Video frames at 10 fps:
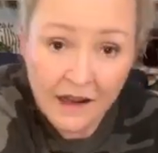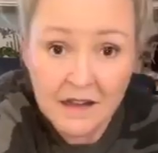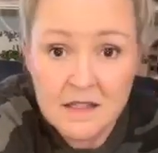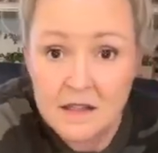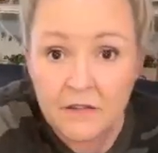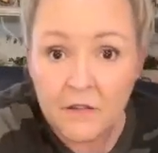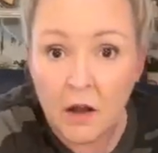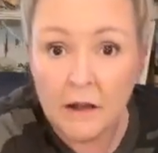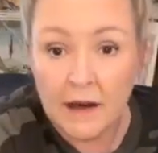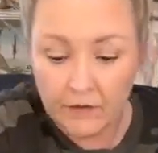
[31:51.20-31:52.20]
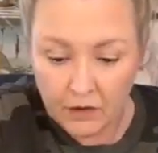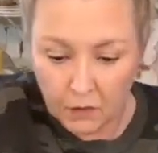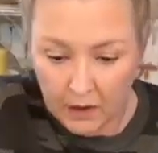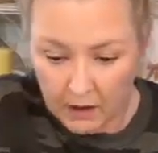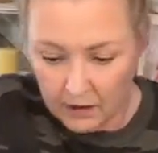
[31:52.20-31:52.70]
I've got stuff falling
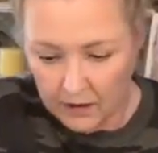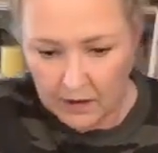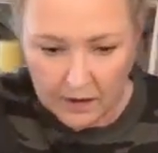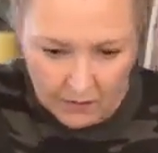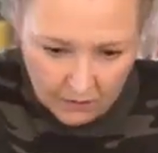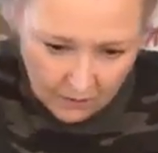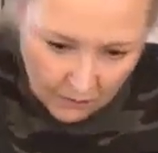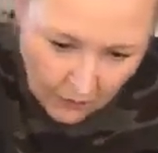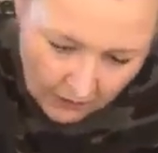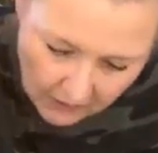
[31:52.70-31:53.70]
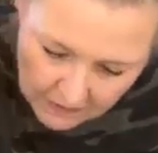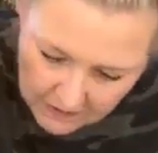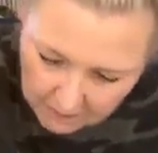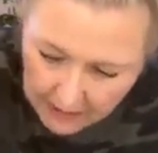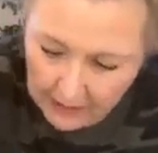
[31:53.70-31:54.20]
everywhere. Welcome
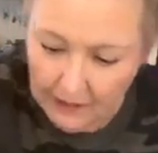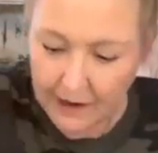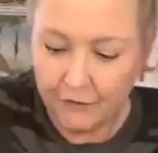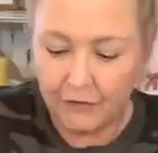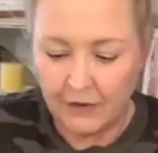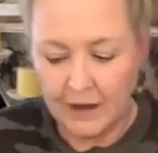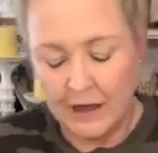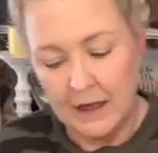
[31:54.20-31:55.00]
to my life.